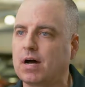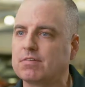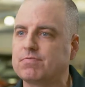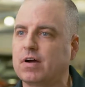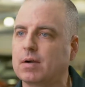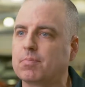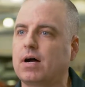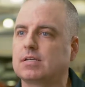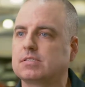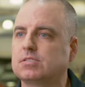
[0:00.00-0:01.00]
modify our
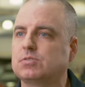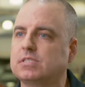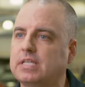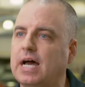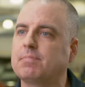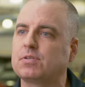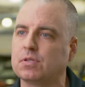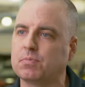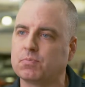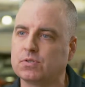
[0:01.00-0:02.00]
process to adapt
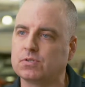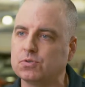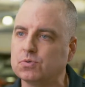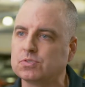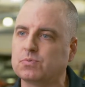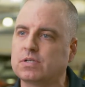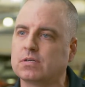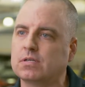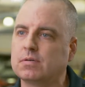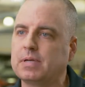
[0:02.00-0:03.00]
to the tools that
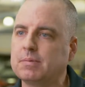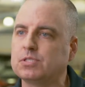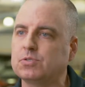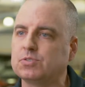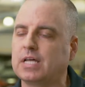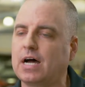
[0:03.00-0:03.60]
we're able to use